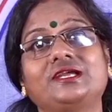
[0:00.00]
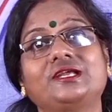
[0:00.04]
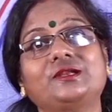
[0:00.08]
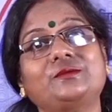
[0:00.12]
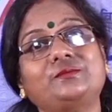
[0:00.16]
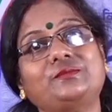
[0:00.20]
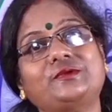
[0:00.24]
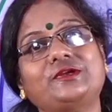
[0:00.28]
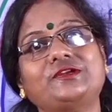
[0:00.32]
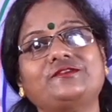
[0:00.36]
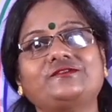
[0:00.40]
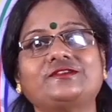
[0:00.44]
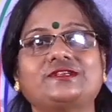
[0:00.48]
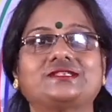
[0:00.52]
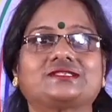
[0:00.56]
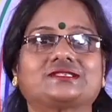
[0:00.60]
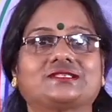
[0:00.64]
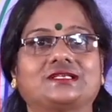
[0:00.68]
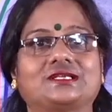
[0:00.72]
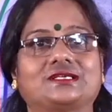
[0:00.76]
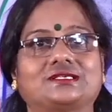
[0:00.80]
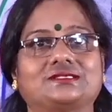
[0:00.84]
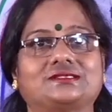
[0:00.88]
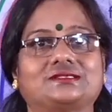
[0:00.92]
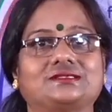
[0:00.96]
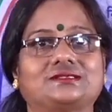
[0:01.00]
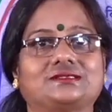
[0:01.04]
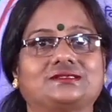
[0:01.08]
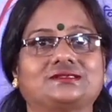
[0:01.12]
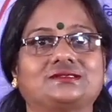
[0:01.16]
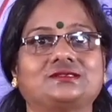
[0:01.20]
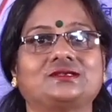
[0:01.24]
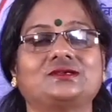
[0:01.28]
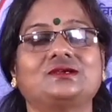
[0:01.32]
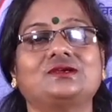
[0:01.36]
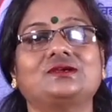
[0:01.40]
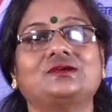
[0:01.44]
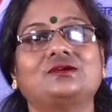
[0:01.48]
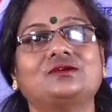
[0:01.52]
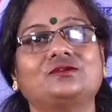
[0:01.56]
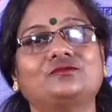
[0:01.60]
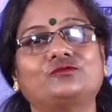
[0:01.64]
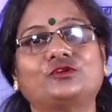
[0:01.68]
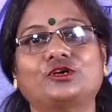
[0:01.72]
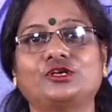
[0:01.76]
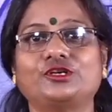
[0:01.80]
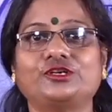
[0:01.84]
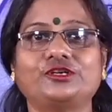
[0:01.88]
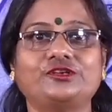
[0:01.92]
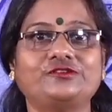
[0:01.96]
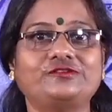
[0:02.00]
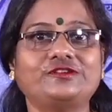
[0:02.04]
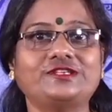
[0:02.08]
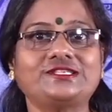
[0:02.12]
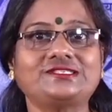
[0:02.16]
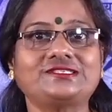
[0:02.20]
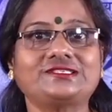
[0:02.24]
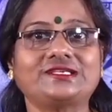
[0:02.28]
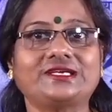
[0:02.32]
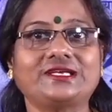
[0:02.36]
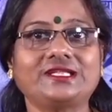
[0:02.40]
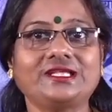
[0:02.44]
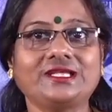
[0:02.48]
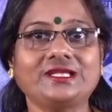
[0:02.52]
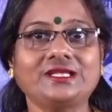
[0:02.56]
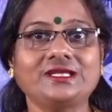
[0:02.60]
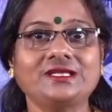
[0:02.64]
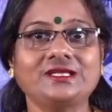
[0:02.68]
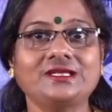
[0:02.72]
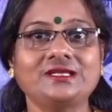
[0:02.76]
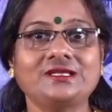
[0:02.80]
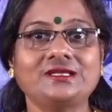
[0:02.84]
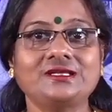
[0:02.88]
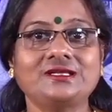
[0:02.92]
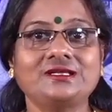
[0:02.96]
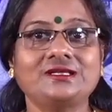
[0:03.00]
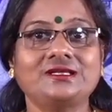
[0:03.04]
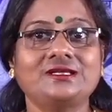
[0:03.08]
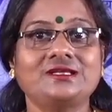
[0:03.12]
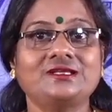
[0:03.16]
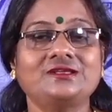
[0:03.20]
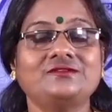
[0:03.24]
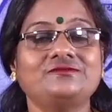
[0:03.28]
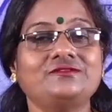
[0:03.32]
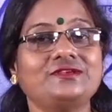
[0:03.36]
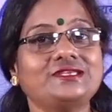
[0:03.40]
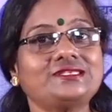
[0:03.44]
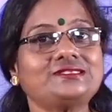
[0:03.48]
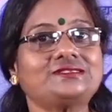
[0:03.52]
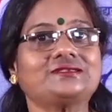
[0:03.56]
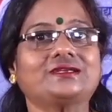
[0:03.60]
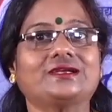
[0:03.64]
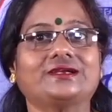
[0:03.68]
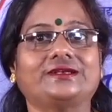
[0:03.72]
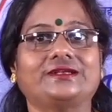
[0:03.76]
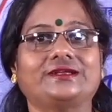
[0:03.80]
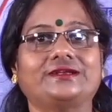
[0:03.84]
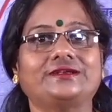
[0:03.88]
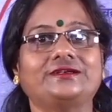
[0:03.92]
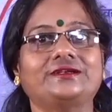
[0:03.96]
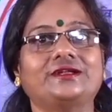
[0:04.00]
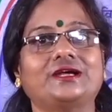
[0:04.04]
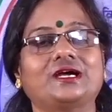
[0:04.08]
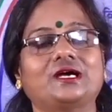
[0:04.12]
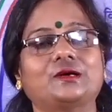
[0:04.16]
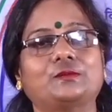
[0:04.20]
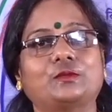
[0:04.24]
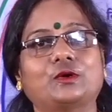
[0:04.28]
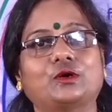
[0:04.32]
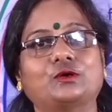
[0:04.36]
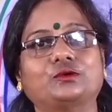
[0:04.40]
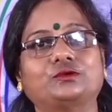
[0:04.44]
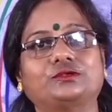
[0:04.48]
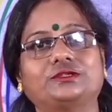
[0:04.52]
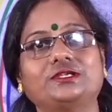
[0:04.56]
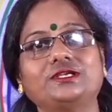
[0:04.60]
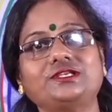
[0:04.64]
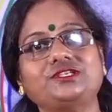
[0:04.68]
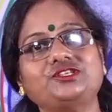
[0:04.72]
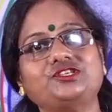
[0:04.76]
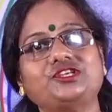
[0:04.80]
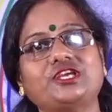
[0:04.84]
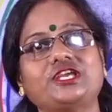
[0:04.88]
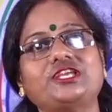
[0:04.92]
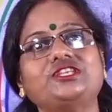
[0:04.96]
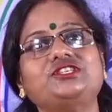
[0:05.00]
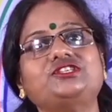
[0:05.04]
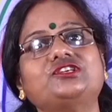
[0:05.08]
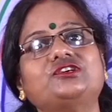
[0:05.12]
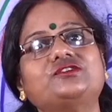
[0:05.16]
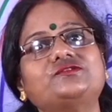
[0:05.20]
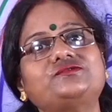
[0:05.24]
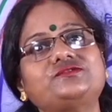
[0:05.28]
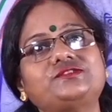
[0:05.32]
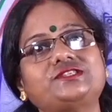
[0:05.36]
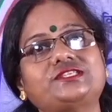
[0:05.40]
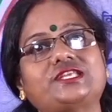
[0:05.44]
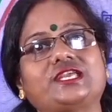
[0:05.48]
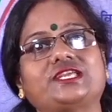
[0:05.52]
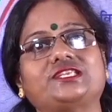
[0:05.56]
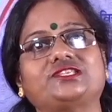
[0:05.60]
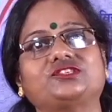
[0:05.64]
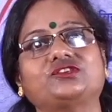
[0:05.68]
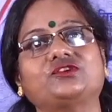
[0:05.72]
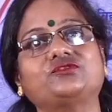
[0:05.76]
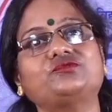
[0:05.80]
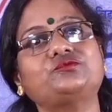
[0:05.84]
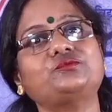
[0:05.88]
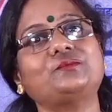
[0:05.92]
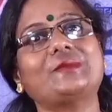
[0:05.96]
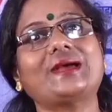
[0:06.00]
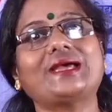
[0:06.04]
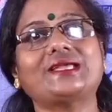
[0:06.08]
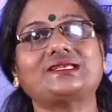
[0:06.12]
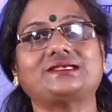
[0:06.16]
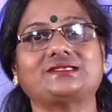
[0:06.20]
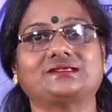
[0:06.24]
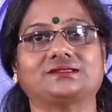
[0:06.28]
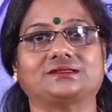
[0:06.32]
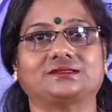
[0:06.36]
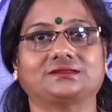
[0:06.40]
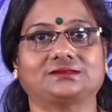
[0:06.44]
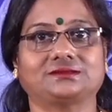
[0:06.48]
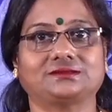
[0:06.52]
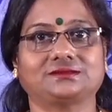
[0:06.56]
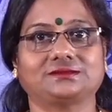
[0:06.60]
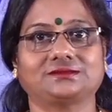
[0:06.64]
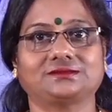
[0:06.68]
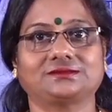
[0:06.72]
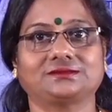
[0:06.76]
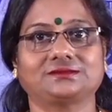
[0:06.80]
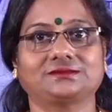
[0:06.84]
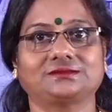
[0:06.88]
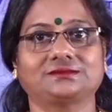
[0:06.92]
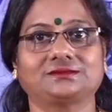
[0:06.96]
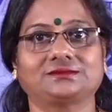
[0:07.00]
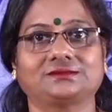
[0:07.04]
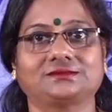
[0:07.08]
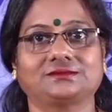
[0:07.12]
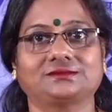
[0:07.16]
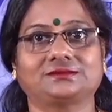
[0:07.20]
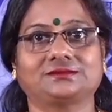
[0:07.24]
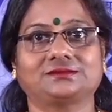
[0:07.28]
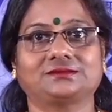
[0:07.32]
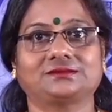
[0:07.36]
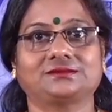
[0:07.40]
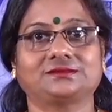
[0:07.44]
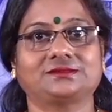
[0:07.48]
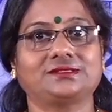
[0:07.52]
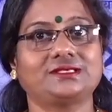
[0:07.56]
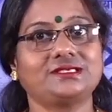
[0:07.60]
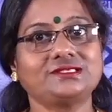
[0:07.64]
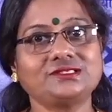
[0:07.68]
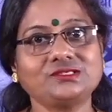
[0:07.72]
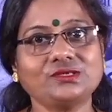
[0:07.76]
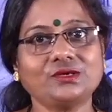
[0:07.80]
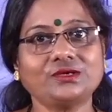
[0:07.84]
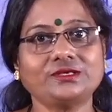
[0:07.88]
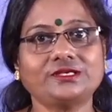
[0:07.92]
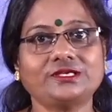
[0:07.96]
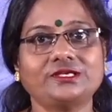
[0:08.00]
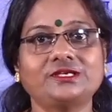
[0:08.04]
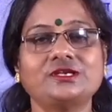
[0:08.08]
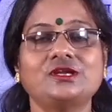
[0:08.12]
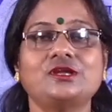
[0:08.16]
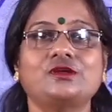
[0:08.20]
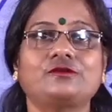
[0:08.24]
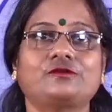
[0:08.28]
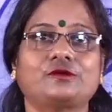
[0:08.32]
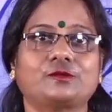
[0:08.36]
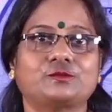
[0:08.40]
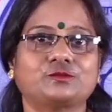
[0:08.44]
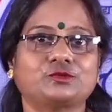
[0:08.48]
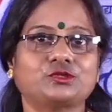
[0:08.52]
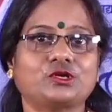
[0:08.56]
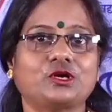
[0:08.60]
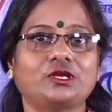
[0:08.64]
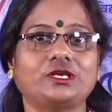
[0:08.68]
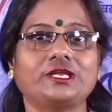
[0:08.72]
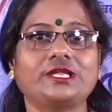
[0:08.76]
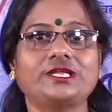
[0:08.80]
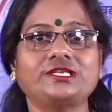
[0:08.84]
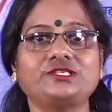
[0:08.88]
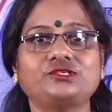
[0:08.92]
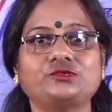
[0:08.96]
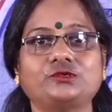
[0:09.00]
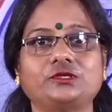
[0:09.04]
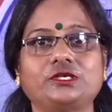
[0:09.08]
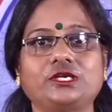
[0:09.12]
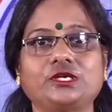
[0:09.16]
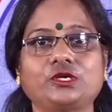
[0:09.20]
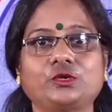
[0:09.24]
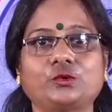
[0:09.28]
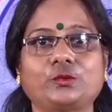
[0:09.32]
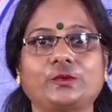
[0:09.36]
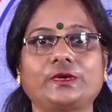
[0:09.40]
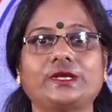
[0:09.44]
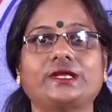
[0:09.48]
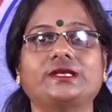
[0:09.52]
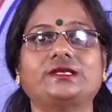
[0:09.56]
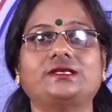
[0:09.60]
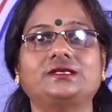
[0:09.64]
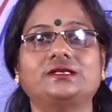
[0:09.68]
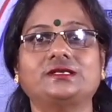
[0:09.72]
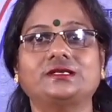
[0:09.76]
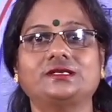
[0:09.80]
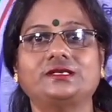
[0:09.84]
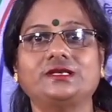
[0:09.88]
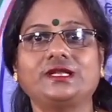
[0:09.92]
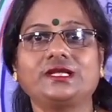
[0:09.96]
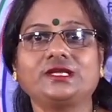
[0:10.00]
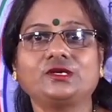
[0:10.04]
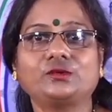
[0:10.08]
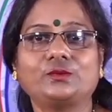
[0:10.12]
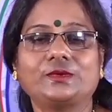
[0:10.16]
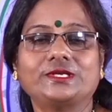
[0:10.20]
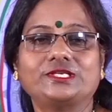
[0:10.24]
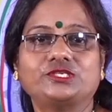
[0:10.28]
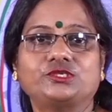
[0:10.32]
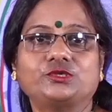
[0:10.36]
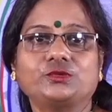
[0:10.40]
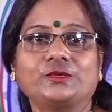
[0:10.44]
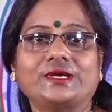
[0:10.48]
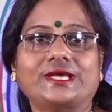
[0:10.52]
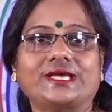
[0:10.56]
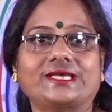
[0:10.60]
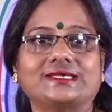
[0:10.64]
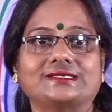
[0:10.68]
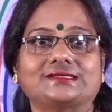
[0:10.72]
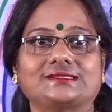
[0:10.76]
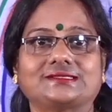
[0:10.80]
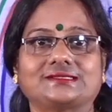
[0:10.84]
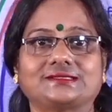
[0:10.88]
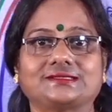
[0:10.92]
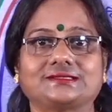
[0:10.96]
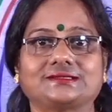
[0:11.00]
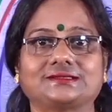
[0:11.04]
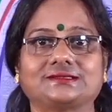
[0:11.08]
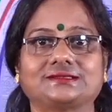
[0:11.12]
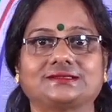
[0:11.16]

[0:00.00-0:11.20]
in previous classes, what did we study? We studied about the change of state of matter. Is not it? From solid to liquid, liquid to gas.